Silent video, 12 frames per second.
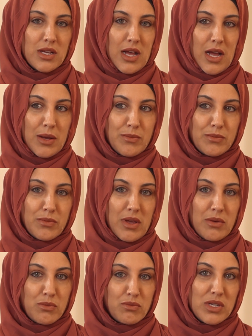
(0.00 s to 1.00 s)
Mm-hmm.
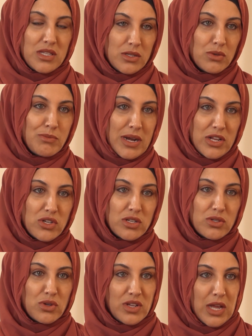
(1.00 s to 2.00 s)
And we still managed to
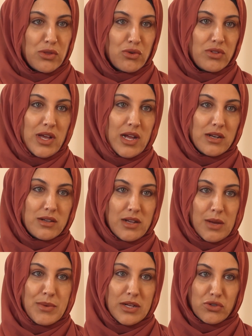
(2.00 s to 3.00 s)
sort of get through that,
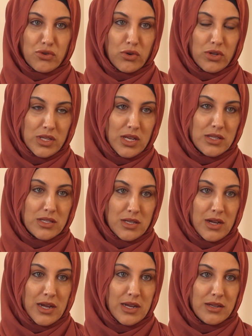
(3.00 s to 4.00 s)
come out strong on the other
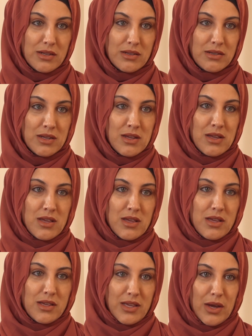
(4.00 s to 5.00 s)
side. And
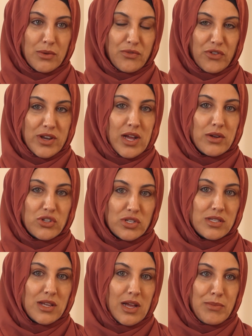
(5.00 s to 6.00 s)
yeah, for now it's
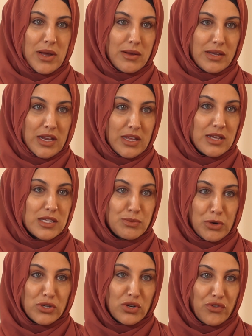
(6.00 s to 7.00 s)
just about getting
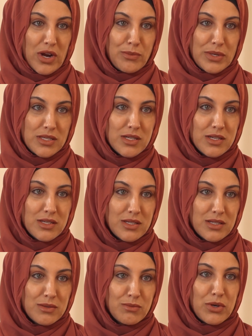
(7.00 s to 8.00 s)
exposure for our
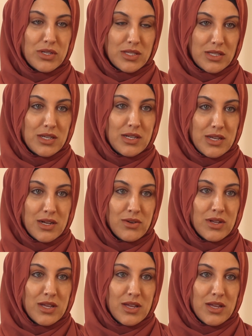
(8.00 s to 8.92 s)
business mostly now.